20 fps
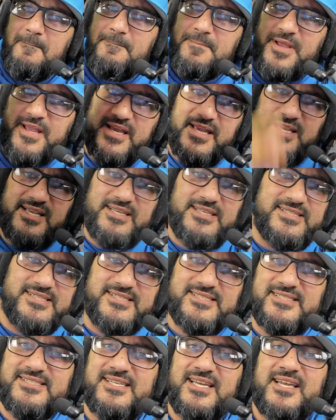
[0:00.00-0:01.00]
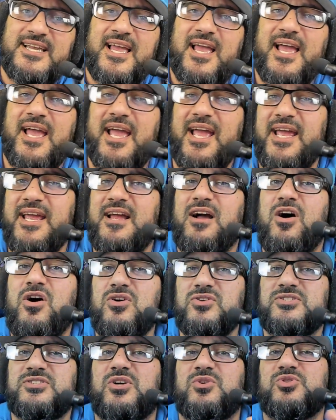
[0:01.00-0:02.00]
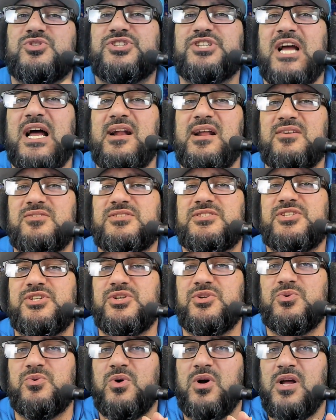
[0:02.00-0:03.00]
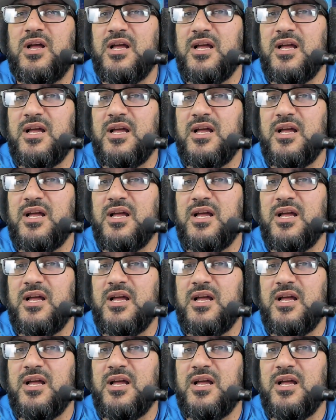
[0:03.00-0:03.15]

Peace. Hey, also, shout out to